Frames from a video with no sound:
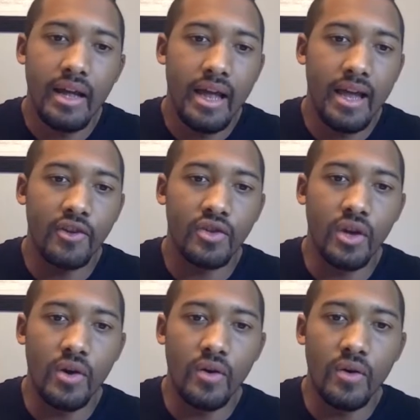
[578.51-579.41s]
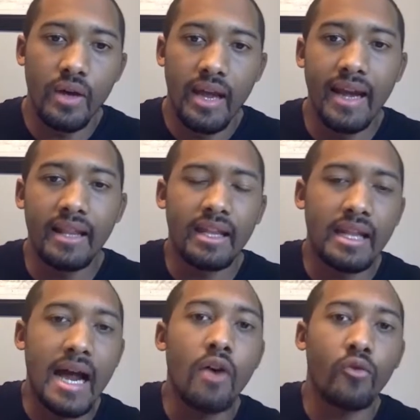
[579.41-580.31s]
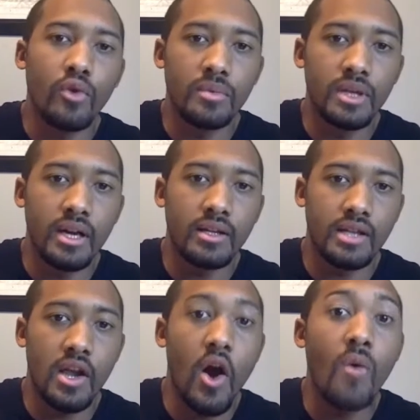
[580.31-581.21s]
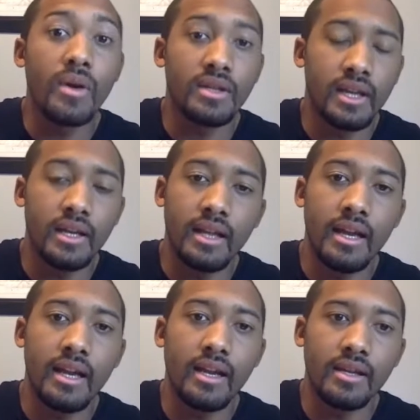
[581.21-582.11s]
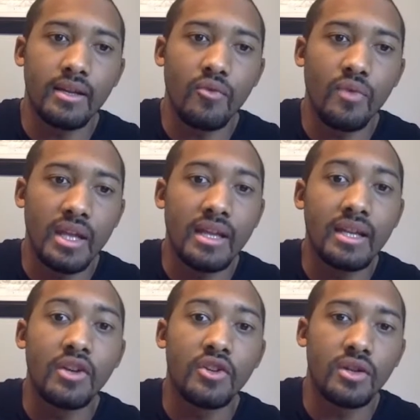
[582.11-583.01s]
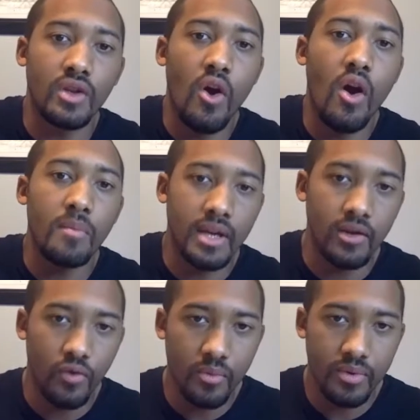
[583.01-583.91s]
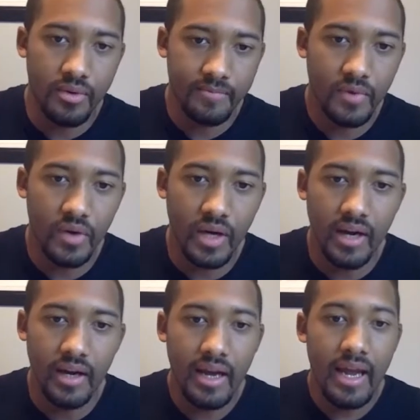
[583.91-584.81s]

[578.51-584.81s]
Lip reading: And so anything the out-group does, they always think that it is with intention to harm the in-group, okay?